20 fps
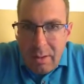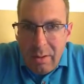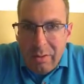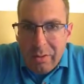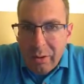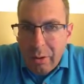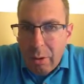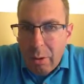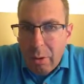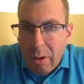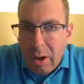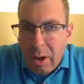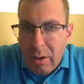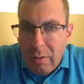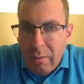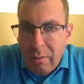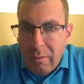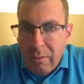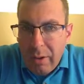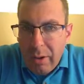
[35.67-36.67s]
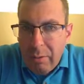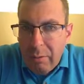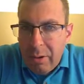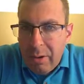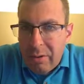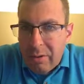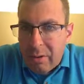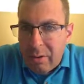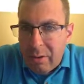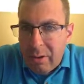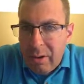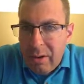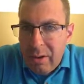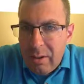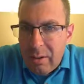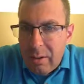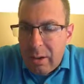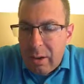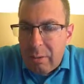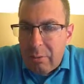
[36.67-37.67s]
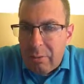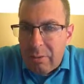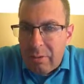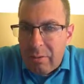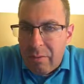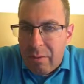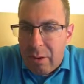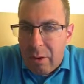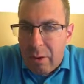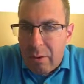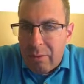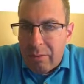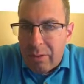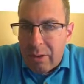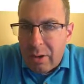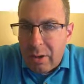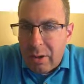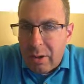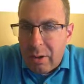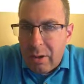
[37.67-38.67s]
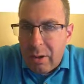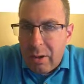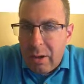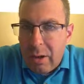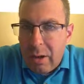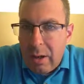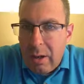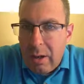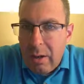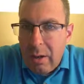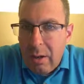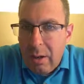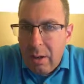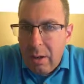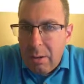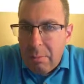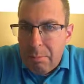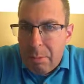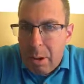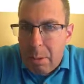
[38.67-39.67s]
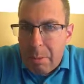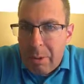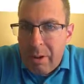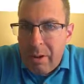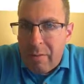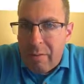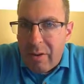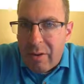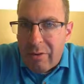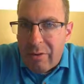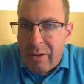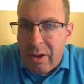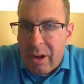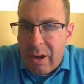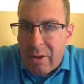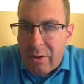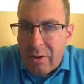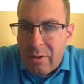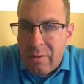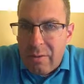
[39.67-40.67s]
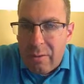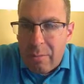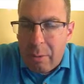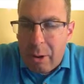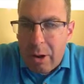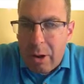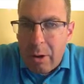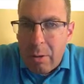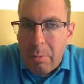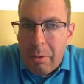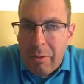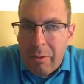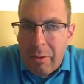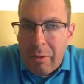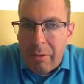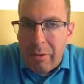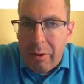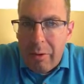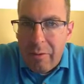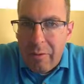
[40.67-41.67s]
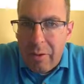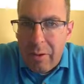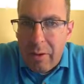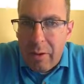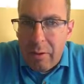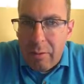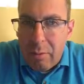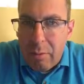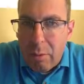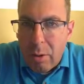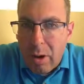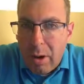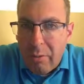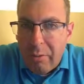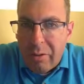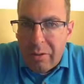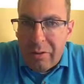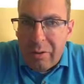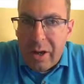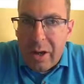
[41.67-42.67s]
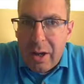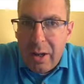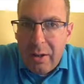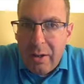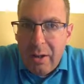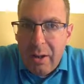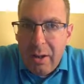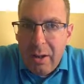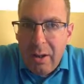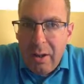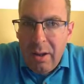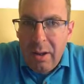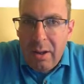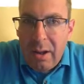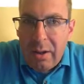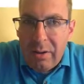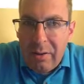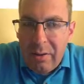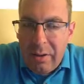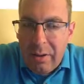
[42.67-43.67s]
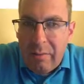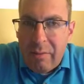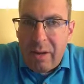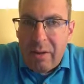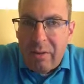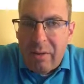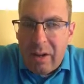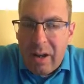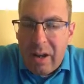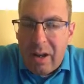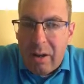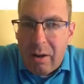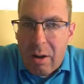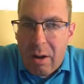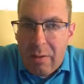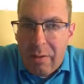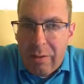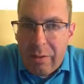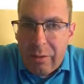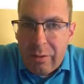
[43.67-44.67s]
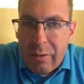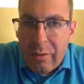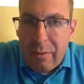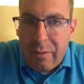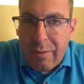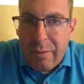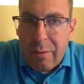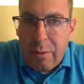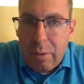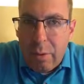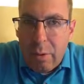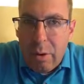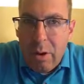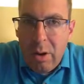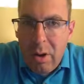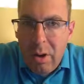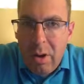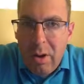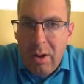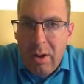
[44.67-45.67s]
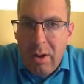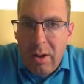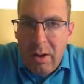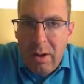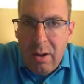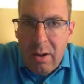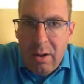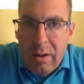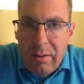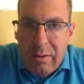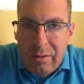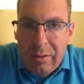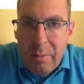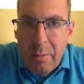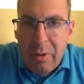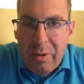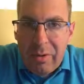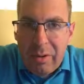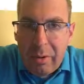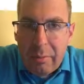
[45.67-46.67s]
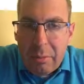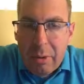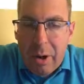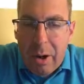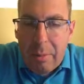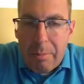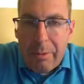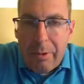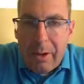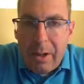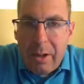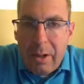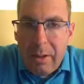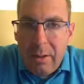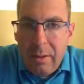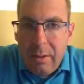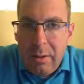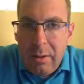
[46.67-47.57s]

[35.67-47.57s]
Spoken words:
So, very recently, I was involved in a property investigation for my Army Reserve unit where I was assigned as the investigating officer for some missing property.